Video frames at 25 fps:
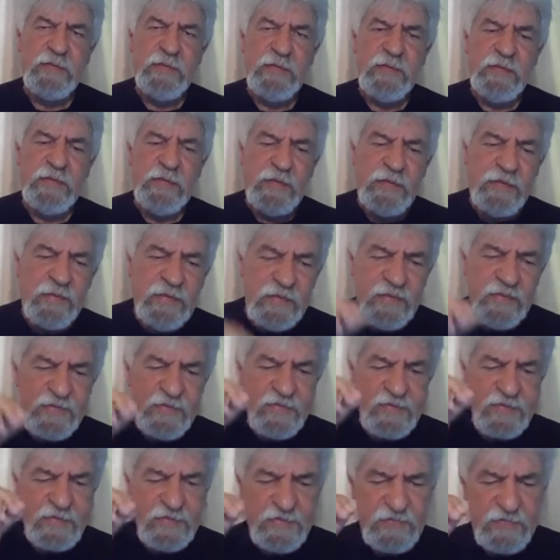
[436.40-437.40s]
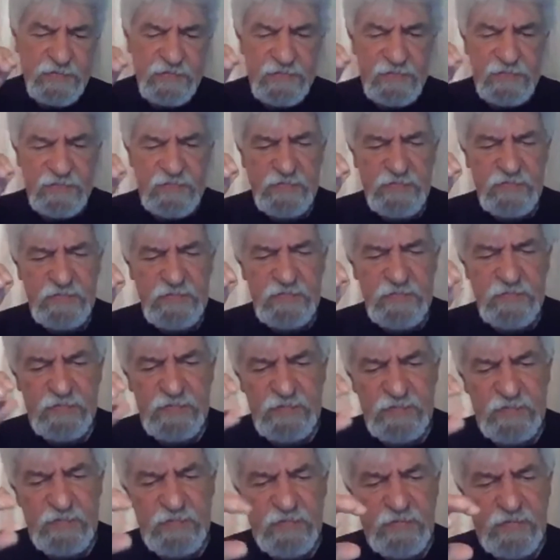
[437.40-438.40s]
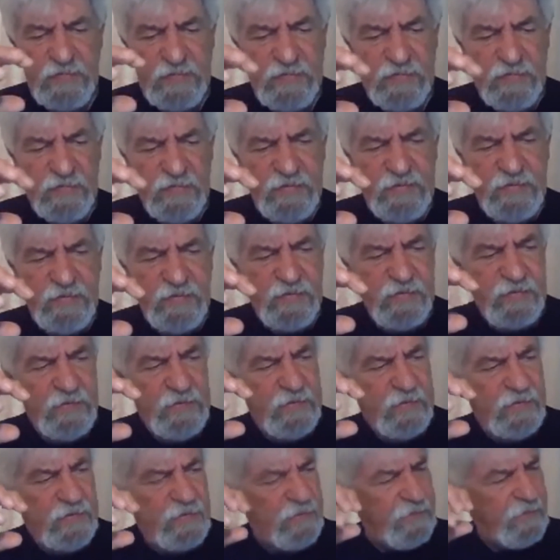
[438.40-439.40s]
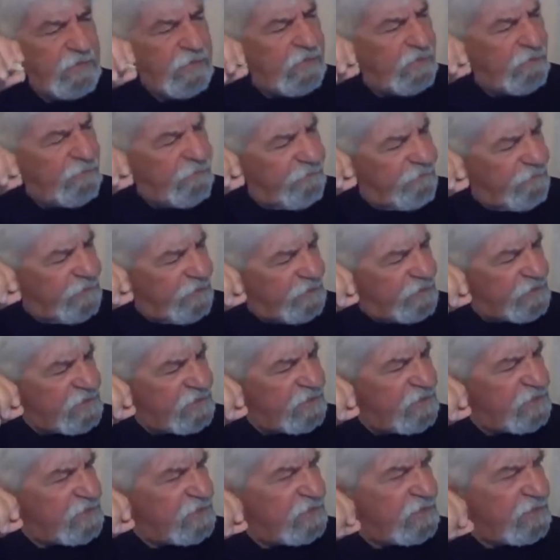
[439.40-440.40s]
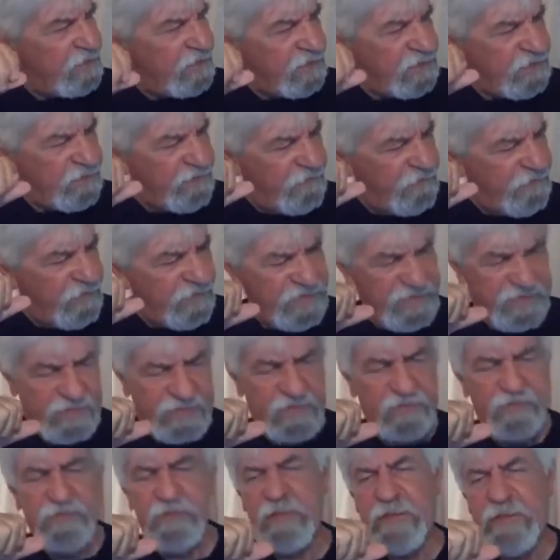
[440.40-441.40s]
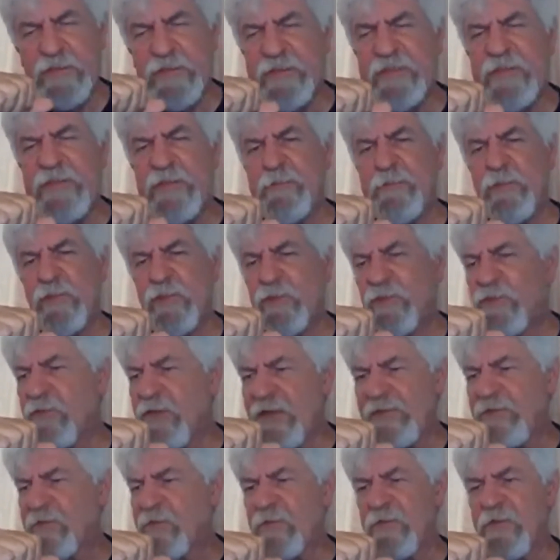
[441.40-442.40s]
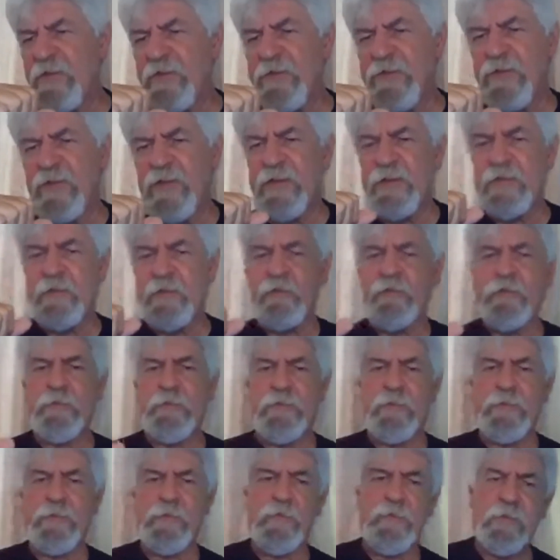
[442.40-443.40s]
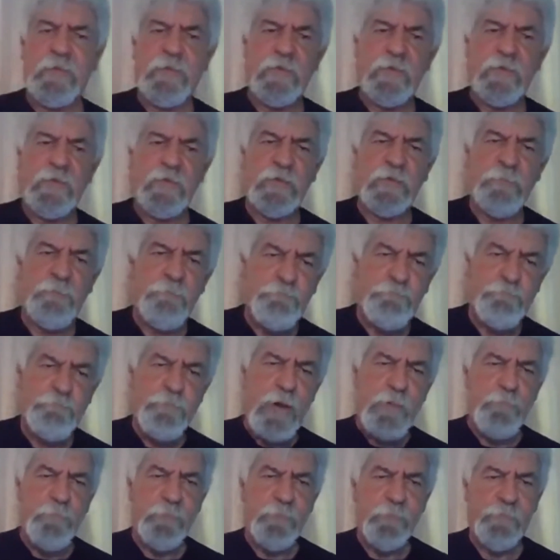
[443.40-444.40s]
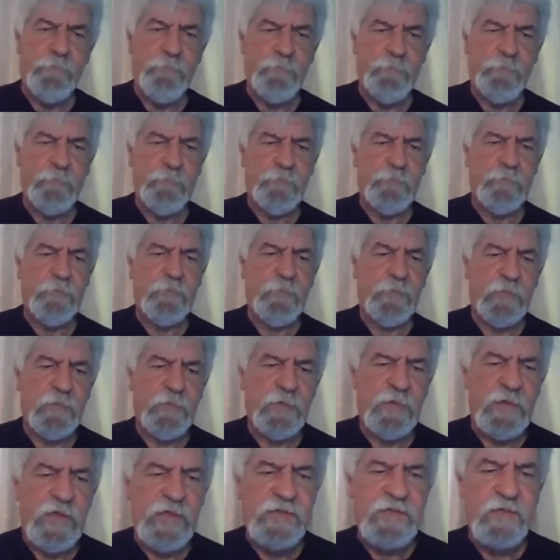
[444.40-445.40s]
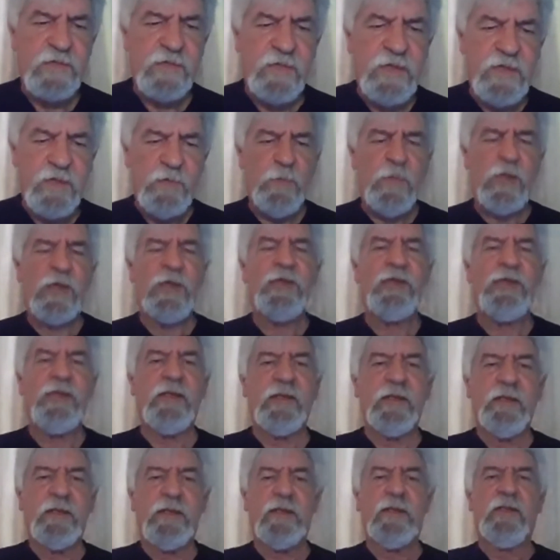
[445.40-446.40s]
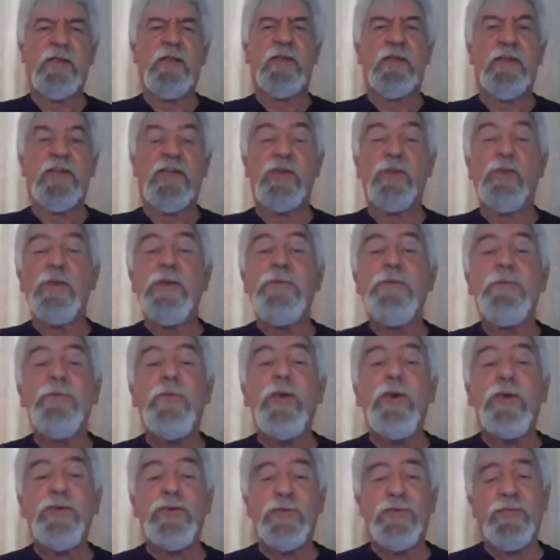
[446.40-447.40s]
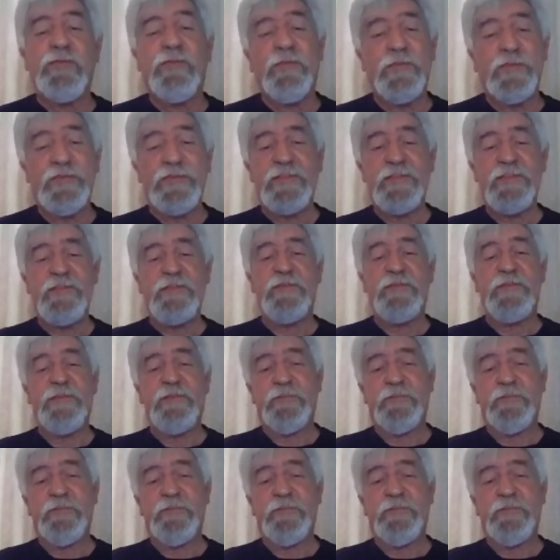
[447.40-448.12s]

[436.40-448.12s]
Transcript: he feels this fist hit him right on the thigh. Bum. As a reminder that we fought this evening.